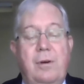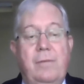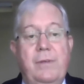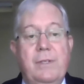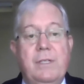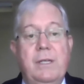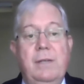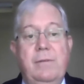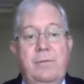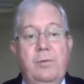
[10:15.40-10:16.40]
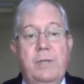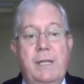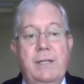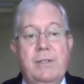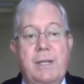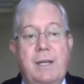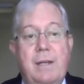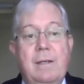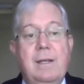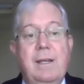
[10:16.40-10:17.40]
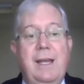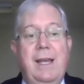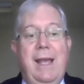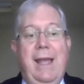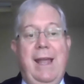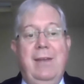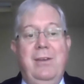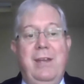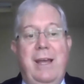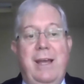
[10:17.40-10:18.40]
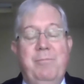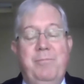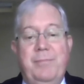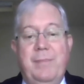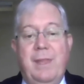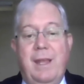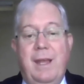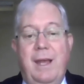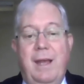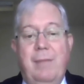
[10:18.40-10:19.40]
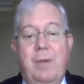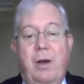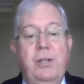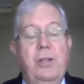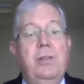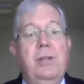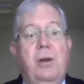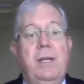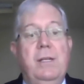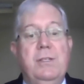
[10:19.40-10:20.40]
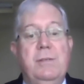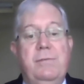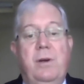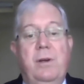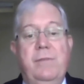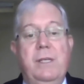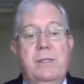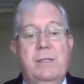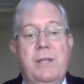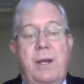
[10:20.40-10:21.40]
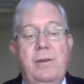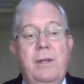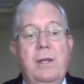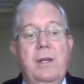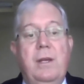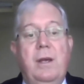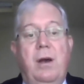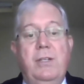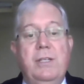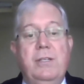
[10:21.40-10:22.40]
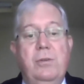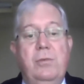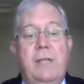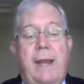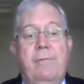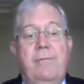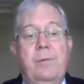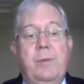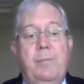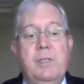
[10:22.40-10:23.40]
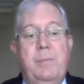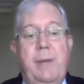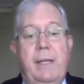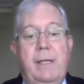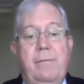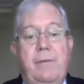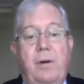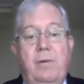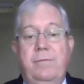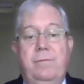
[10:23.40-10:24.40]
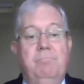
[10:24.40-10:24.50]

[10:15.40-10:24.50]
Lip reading: obviously, 40 years ago. And I knew that I could survive this. So I just looked at it from the perspective of,